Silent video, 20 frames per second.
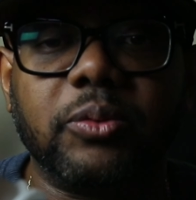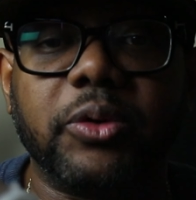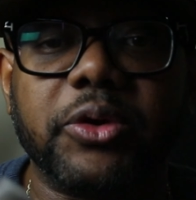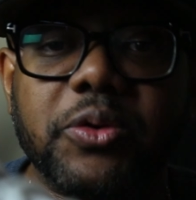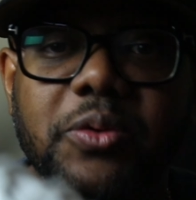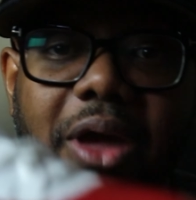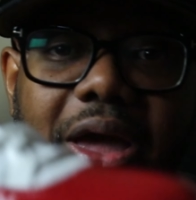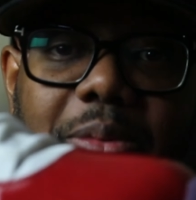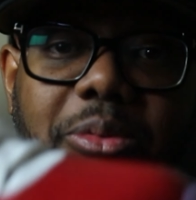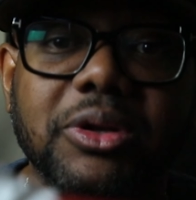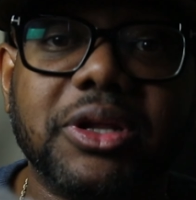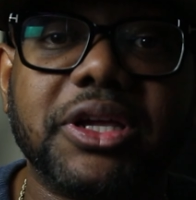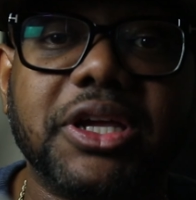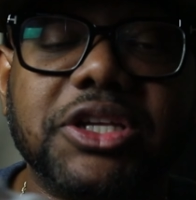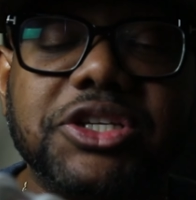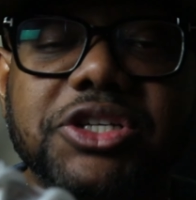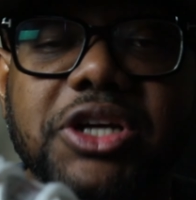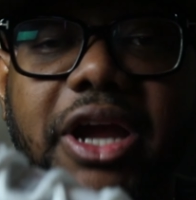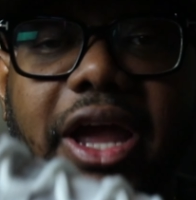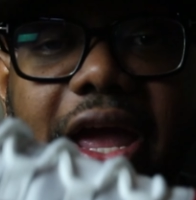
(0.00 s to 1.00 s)
Were you able to
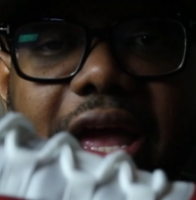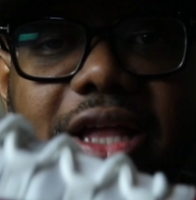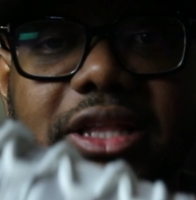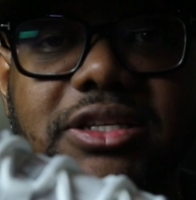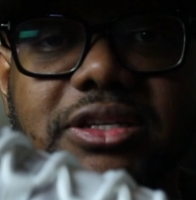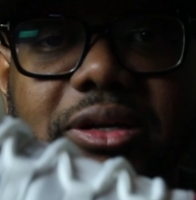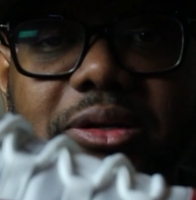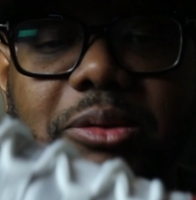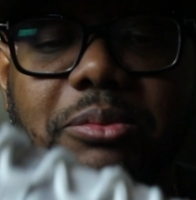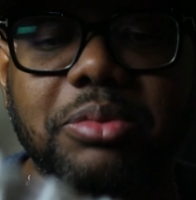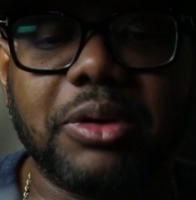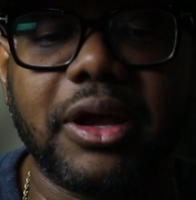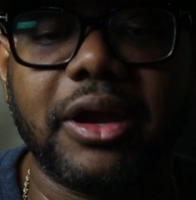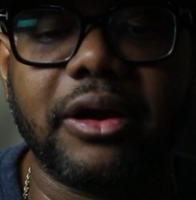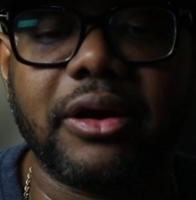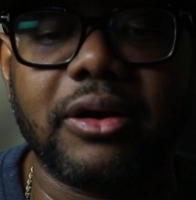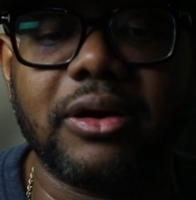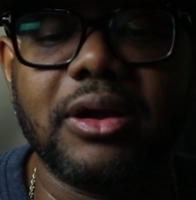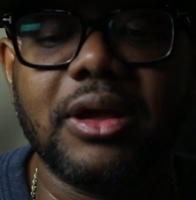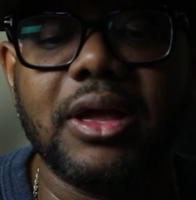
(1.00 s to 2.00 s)
get your hands on a
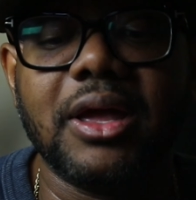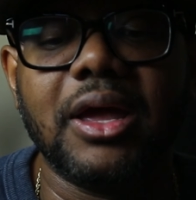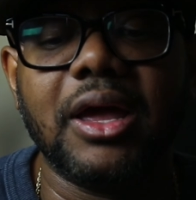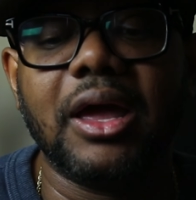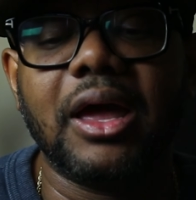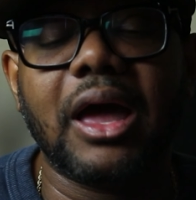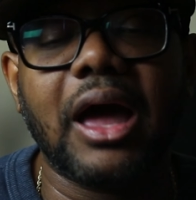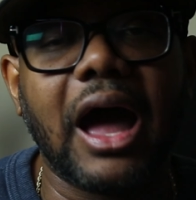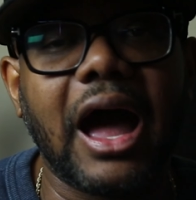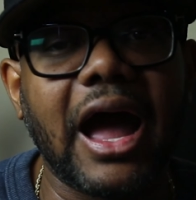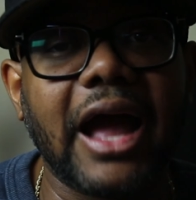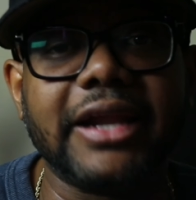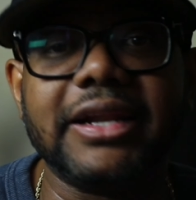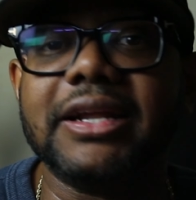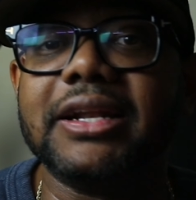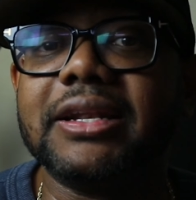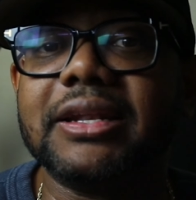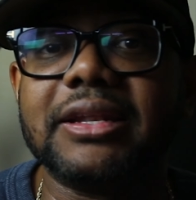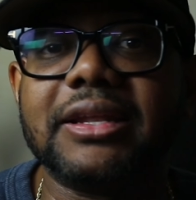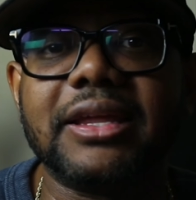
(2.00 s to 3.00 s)
pair? I
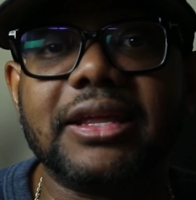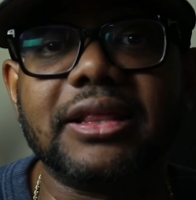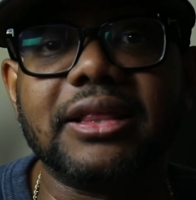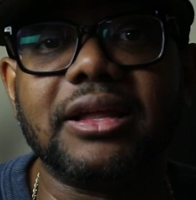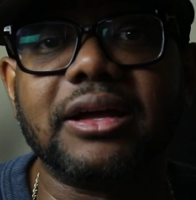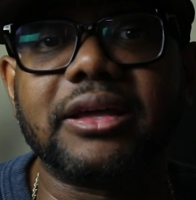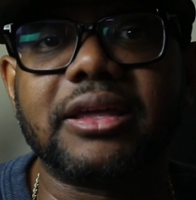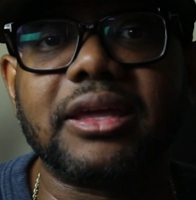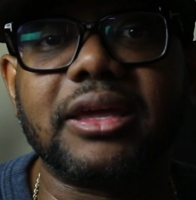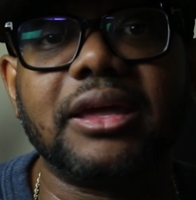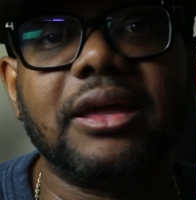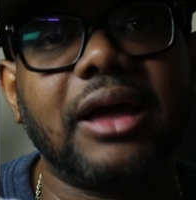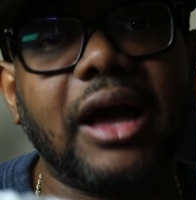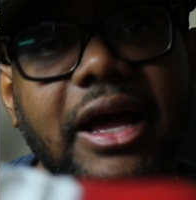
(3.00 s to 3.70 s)
didn't get lucky.